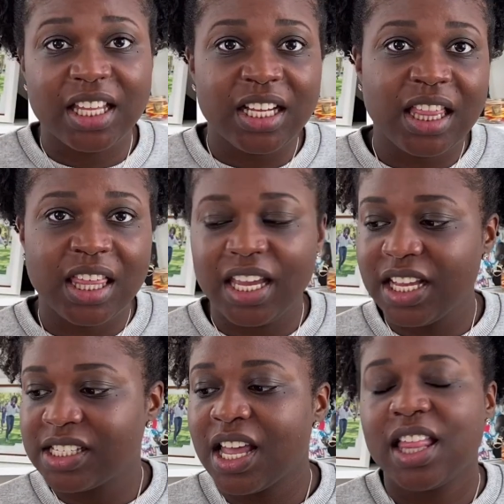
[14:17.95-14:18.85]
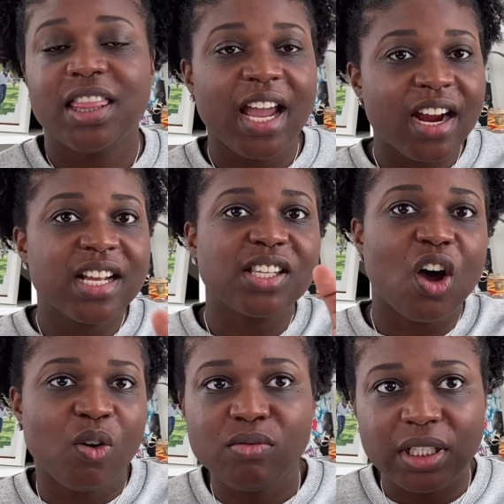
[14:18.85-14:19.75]
good things, there is
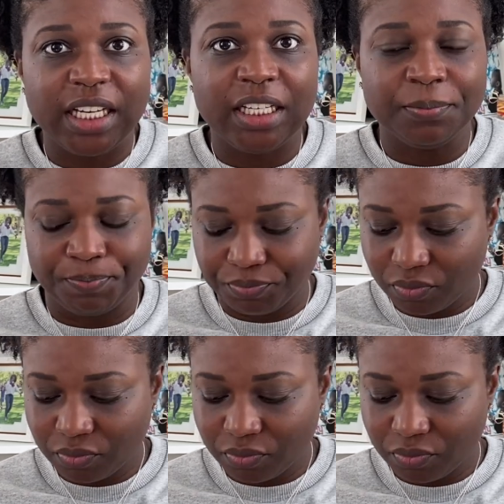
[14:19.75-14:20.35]
only